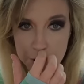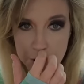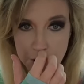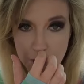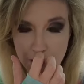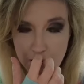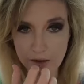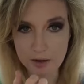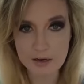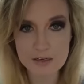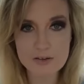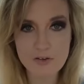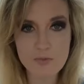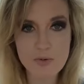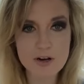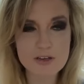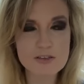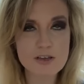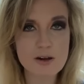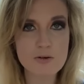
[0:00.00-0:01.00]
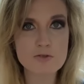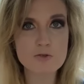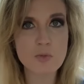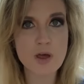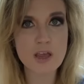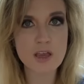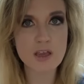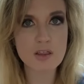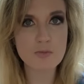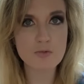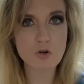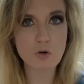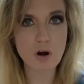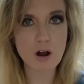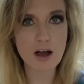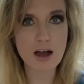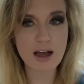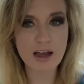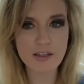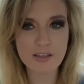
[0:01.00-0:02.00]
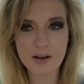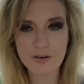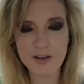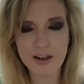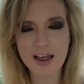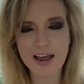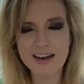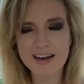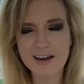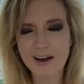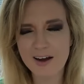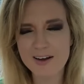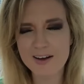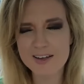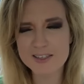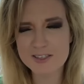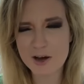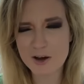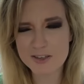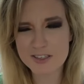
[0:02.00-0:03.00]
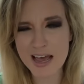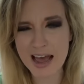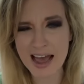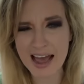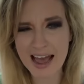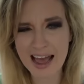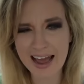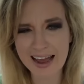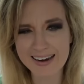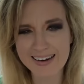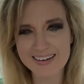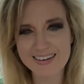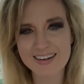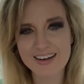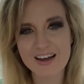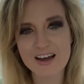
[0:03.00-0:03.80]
Charlotte because everybody said it was making them cry. They were like, "Oh, it's so sad."